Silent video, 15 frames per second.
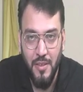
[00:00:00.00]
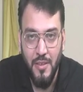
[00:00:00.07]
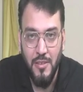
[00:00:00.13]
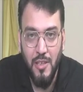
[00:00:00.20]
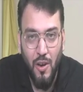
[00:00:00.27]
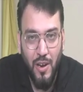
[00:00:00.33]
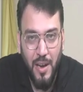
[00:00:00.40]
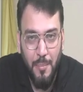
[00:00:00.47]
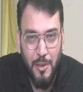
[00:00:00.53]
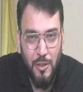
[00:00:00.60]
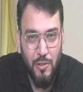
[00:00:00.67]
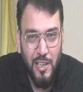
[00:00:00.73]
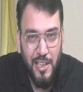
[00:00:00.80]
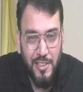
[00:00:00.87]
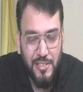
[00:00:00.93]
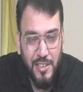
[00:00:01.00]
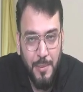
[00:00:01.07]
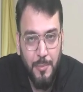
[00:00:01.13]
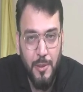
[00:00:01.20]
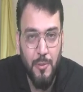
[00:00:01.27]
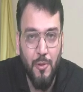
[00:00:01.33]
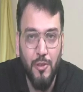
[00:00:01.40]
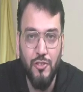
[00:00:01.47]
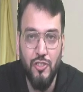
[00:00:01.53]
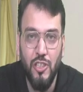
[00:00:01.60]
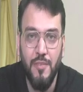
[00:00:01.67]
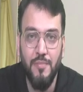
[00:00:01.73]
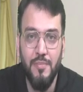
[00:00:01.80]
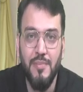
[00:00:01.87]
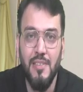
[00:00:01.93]
Now coming to the descriptive
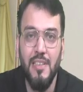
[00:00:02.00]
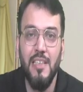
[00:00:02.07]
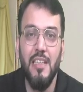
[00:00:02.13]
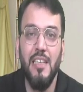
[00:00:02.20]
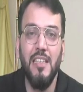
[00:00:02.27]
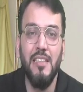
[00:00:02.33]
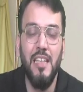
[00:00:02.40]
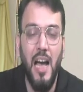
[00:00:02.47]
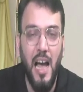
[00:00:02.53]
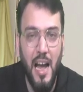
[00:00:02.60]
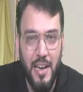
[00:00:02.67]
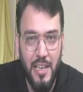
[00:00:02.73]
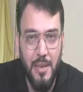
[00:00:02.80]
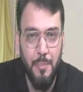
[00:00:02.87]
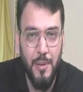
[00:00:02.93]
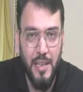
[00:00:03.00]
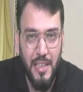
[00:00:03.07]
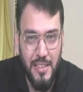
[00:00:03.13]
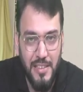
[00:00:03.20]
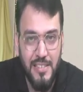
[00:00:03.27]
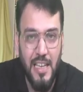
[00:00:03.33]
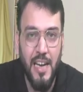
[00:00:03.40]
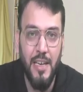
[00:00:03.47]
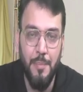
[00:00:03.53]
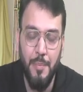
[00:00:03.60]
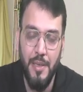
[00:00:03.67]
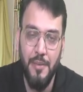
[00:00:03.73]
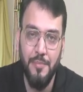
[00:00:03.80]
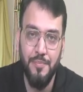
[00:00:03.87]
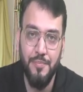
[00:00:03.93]
question in the RTP, in this
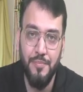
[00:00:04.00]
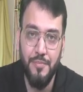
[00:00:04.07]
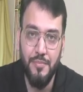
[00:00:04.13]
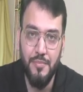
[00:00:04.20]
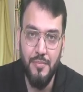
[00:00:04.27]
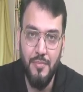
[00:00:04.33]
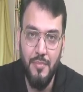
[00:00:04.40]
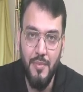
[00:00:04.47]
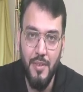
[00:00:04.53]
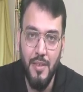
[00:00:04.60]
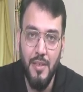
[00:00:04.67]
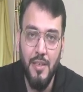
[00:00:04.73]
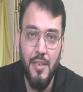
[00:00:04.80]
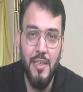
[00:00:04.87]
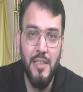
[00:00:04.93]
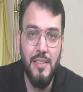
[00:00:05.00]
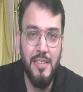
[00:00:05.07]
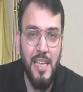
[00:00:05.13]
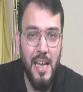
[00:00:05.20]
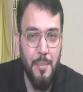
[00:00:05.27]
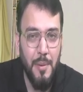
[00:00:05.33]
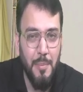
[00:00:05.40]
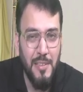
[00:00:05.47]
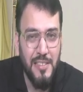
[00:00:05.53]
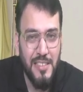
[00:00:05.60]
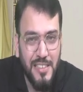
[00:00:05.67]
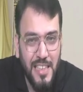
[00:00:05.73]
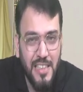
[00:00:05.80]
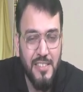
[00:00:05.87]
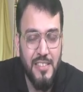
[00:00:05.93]
RTP, they have given
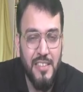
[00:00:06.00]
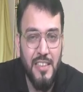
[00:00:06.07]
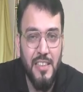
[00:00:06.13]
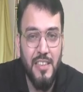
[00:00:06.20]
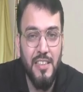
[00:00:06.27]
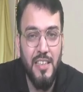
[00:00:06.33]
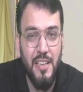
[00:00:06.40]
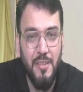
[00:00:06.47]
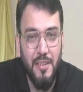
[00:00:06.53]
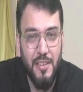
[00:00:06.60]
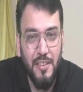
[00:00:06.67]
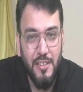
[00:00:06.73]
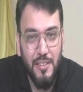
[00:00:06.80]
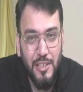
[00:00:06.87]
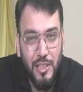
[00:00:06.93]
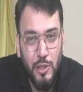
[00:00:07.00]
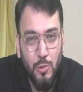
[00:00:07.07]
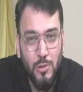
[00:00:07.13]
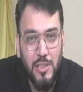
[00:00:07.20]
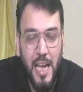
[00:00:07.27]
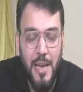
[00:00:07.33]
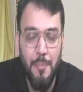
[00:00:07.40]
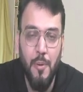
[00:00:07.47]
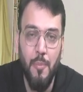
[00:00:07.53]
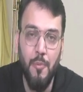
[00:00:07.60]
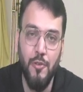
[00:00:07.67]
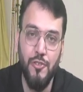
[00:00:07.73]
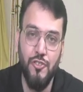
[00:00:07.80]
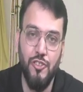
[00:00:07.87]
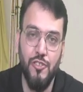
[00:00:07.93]
6 new type of
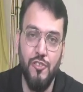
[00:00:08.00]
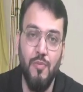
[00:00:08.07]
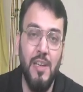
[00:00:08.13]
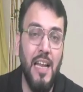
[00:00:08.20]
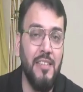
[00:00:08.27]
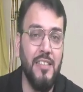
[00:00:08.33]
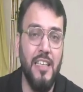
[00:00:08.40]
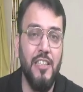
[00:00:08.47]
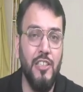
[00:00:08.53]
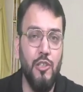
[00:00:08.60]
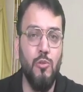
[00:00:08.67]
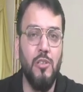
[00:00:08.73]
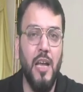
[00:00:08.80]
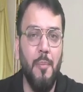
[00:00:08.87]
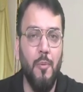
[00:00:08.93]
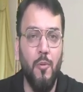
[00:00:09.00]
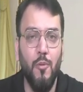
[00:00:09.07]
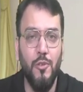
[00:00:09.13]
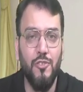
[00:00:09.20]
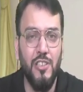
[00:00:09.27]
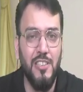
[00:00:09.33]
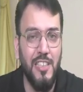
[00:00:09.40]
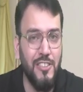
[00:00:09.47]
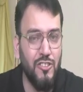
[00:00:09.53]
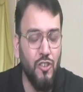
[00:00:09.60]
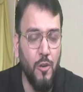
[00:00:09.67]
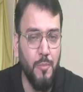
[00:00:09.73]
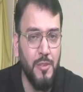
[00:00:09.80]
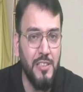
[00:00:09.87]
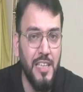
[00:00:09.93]
questions. When I say new type of question, does
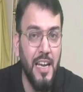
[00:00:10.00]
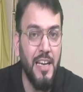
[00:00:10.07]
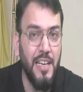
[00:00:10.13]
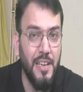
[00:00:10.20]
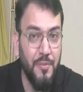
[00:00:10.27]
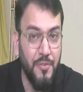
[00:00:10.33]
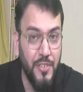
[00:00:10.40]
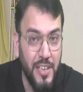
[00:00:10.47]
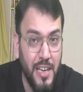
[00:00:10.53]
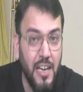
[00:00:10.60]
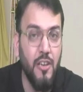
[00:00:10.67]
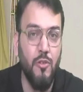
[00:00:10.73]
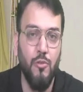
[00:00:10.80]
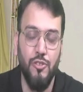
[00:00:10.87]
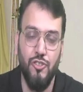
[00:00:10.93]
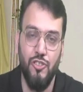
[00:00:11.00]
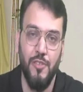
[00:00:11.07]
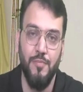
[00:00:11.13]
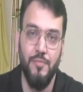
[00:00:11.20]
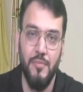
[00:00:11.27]
not mean they are difficult question.